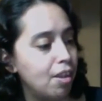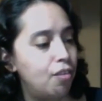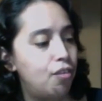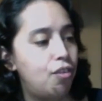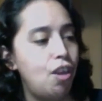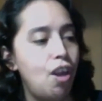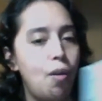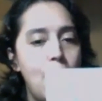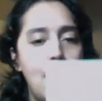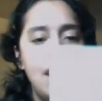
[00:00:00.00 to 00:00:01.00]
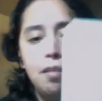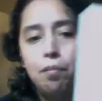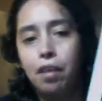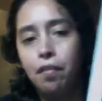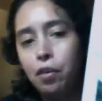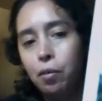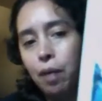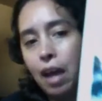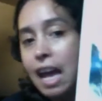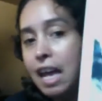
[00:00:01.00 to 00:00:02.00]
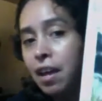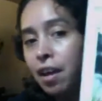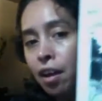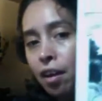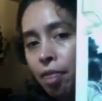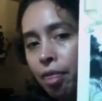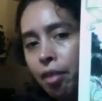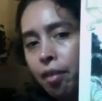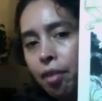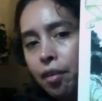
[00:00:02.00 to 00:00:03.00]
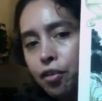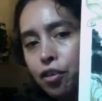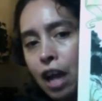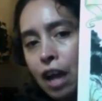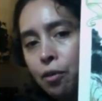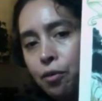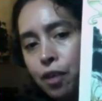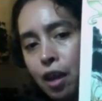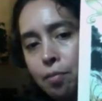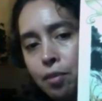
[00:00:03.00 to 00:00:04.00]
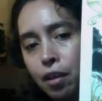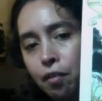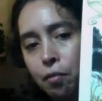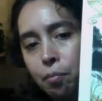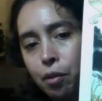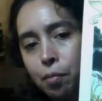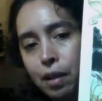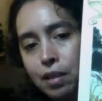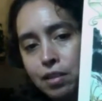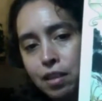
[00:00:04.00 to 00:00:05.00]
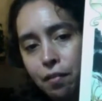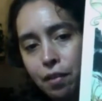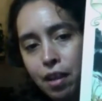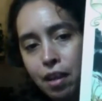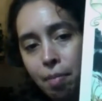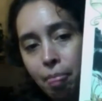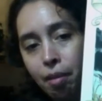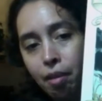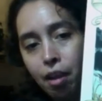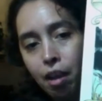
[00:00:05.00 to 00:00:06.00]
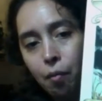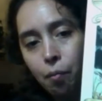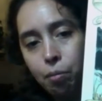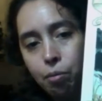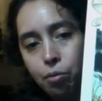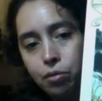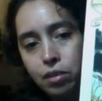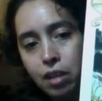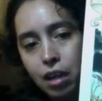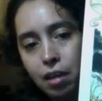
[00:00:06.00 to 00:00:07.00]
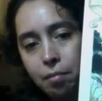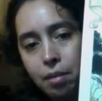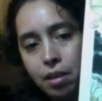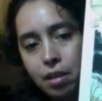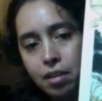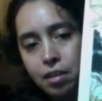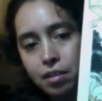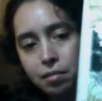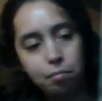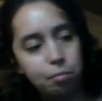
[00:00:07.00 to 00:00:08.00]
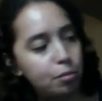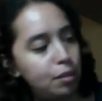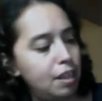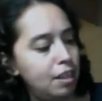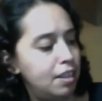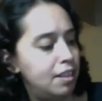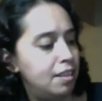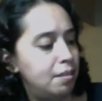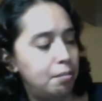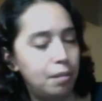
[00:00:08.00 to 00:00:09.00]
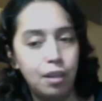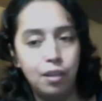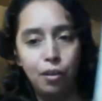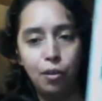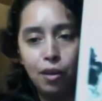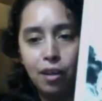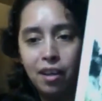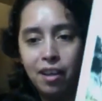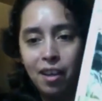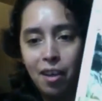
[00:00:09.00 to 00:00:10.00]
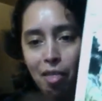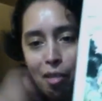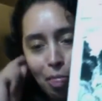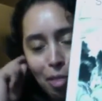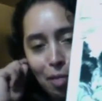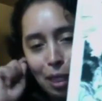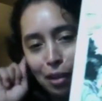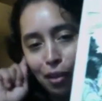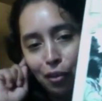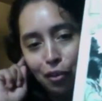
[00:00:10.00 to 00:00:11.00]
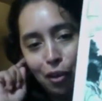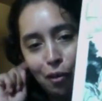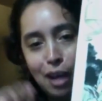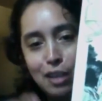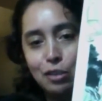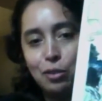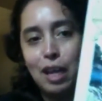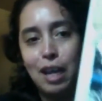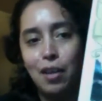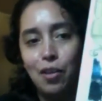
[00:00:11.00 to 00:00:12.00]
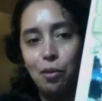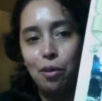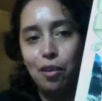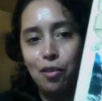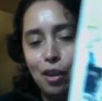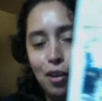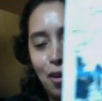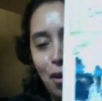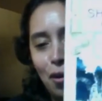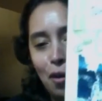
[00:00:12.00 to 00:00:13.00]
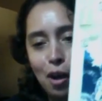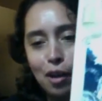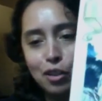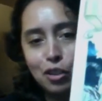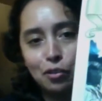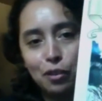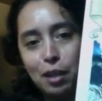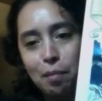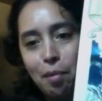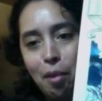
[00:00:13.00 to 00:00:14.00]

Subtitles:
So I am giving away Shadowscapes coloring book by Stephanie Poonam Pui Monlaw. So I saw Anne do this in her stream.